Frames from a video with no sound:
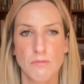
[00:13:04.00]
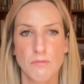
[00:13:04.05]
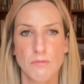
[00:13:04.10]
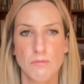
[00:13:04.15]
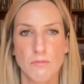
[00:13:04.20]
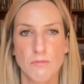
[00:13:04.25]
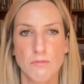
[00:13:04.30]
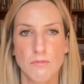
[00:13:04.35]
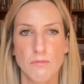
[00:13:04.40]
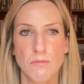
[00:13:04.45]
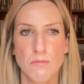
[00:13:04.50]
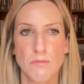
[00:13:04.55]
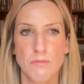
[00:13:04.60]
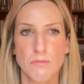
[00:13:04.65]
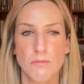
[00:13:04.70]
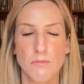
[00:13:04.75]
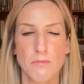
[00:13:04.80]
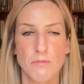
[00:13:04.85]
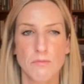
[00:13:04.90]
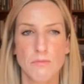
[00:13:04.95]

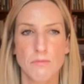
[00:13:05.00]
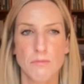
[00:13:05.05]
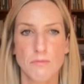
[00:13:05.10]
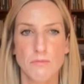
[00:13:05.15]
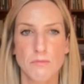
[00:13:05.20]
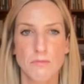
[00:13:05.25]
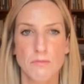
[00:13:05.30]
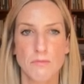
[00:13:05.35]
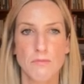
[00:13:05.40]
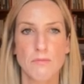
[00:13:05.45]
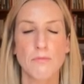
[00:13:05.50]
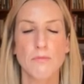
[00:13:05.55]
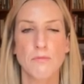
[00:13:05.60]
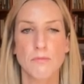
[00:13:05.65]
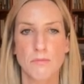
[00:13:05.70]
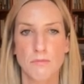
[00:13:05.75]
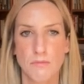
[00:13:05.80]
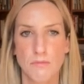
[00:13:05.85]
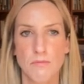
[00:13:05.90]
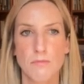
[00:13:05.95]

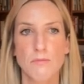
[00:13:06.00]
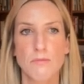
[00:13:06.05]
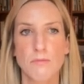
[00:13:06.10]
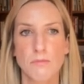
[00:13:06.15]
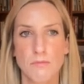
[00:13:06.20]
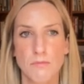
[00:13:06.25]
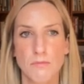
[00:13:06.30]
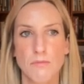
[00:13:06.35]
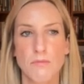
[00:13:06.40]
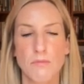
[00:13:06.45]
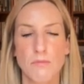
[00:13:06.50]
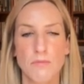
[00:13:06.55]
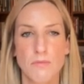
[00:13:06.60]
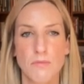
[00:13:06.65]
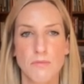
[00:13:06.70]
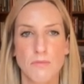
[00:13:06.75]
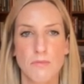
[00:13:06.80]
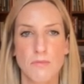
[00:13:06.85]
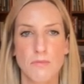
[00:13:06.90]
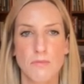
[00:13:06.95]

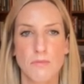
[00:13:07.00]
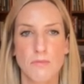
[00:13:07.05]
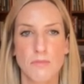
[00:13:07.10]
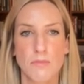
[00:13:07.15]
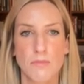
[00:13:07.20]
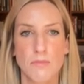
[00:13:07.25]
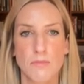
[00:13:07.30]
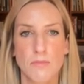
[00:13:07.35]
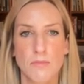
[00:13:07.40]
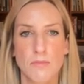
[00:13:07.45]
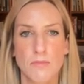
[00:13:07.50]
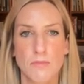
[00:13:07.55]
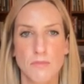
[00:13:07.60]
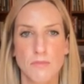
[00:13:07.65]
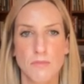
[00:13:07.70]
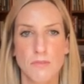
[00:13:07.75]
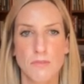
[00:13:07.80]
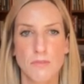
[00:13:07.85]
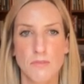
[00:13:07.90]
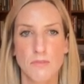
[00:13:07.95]

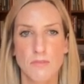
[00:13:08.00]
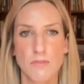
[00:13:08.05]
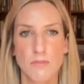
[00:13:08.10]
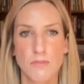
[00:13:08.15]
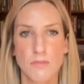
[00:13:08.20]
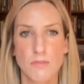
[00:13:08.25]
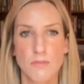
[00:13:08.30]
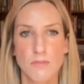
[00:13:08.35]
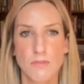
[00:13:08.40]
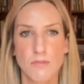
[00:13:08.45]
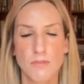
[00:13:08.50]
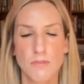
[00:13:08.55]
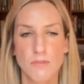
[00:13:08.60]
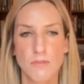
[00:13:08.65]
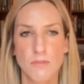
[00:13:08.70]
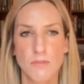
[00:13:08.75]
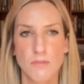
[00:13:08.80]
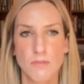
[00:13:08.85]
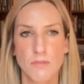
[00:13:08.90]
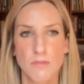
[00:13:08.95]

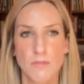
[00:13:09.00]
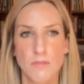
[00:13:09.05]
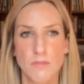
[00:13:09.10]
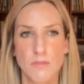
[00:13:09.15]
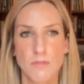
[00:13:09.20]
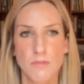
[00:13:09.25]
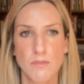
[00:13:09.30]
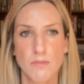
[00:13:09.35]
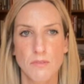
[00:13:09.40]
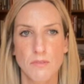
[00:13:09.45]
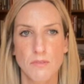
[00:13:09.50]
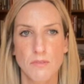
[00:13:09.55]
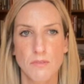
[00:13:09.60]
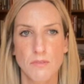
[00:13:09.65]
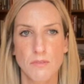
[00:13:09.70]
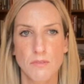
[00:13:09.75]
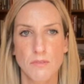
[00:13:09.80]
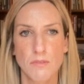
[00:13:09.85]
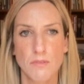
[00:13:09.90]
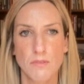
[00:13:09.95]

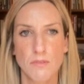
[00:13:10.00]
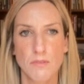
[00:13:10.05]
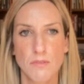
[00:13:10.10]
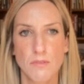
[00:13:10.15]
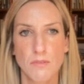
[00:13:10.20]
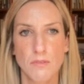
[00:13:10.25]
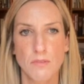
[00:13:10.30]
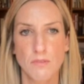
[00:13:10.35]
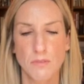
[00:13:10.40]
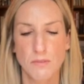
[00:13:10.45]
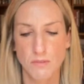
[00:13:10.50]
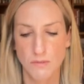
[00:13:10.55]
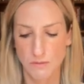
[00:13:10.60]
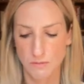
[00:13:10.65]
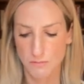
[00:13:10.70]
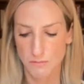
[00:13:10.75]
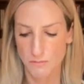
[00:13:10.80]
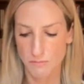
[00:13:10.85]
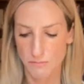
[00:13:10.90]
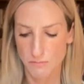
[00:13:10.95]

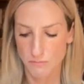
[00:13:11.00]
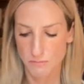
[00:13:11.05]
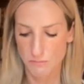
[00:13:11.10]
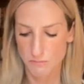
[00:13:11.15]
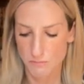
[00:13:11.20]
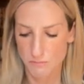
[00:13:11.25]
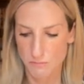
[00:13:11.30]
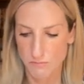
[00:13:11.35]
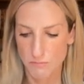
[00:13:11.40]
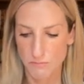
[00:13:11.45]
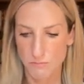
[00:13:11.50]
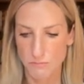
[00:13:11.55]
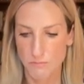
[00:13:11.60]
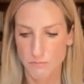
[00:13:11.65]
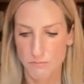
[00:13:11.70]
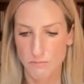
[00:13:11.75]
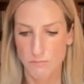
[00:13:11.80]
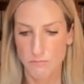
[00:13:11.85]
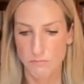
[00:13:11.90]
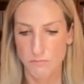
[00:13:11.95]
[no speech]